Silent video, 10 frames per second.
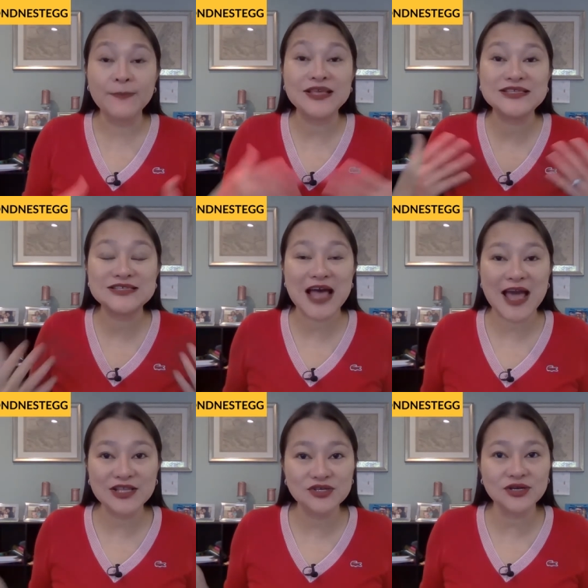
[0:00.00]

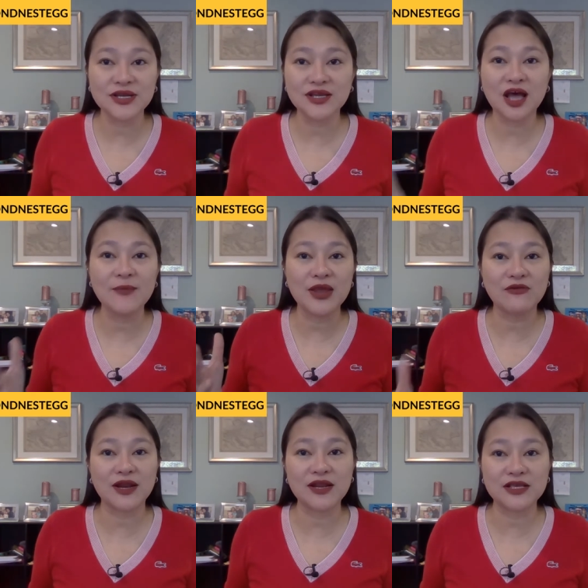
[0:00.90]
Besides your income and
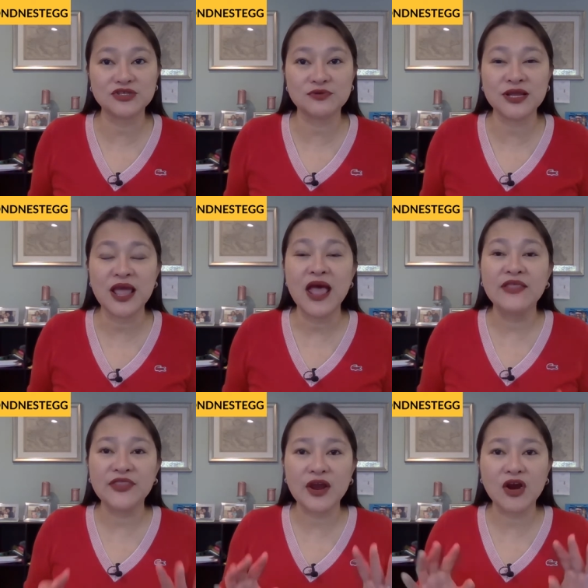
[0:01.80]
credit history,
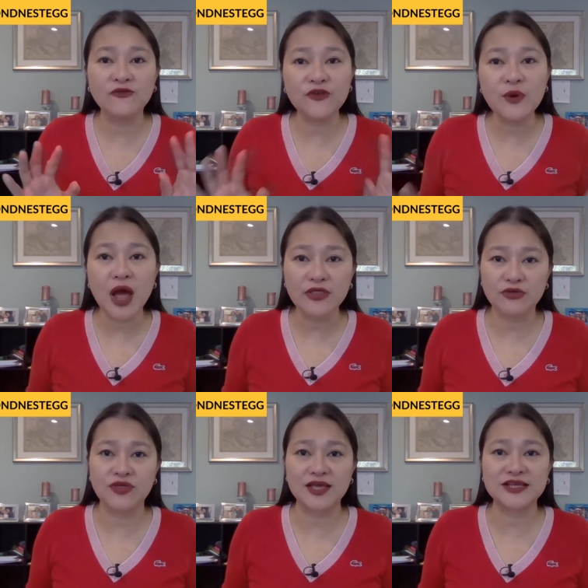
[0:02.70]
there are a few other
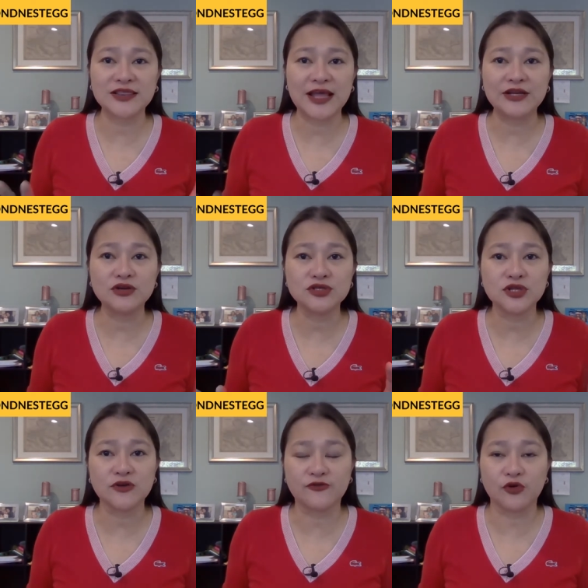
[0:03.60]
things that lenders
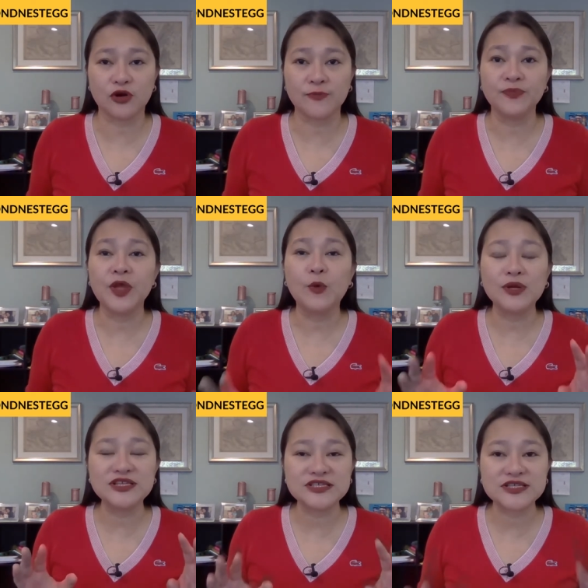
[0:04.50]
look for
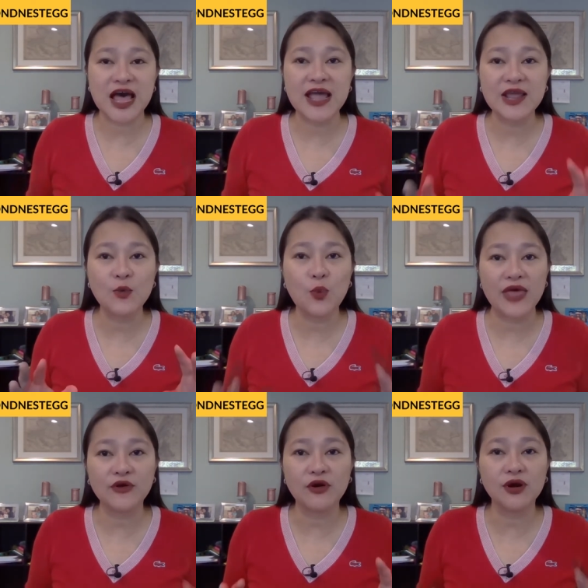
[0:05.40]
when deciding
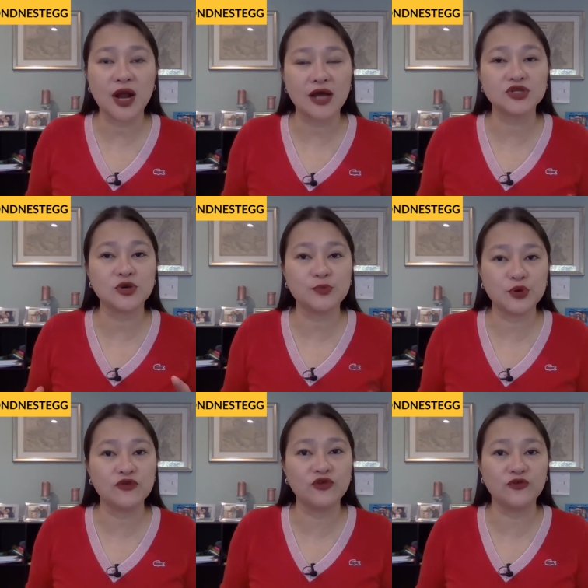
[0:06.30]
whether or not to
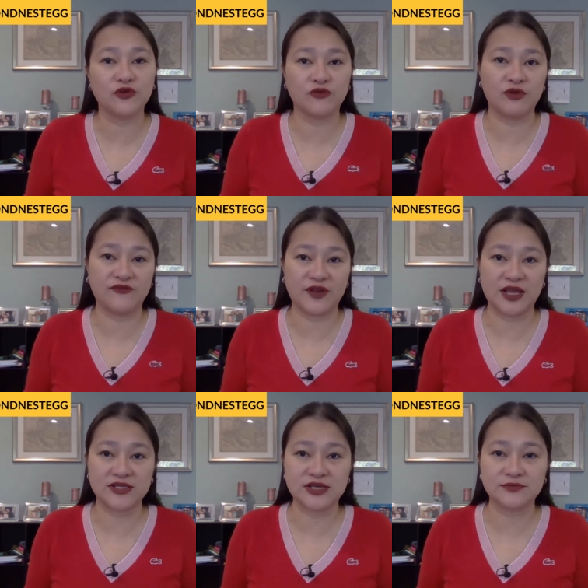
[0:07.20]
approve you for
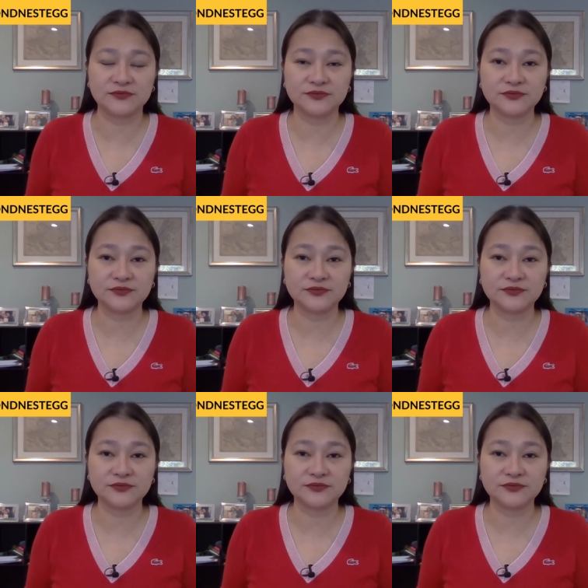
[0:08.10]
refinancing.